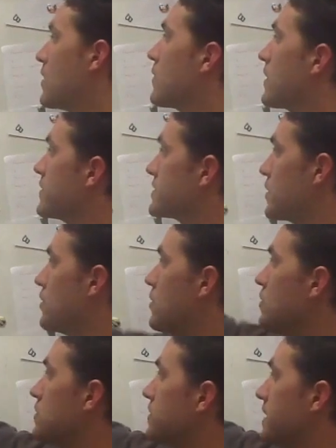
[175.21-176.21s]
whereas
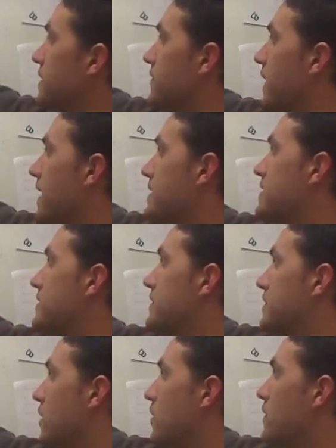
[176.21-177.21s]
all the
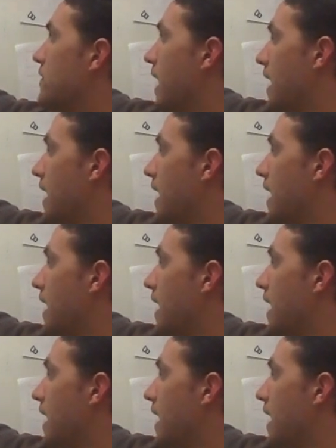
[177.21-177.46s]
factors of